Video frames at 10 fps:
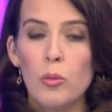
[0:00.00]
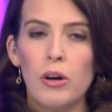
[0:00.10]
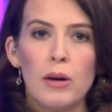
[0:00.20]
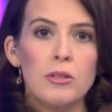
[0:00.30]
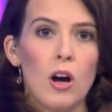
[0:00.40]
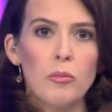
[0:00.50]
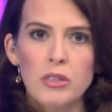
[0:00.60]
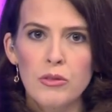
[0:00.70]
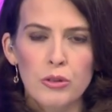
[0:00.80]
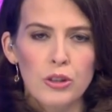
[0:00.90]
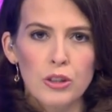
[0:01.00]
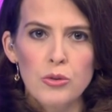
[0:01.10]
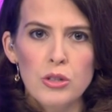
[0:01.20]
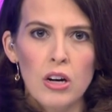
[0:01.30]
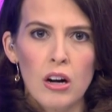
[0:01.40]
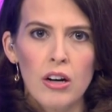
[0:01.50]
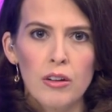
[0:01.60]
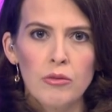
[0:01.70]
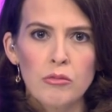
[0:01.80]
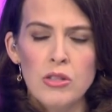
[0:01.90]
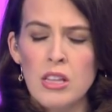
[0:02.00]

or perhaps opting for a used car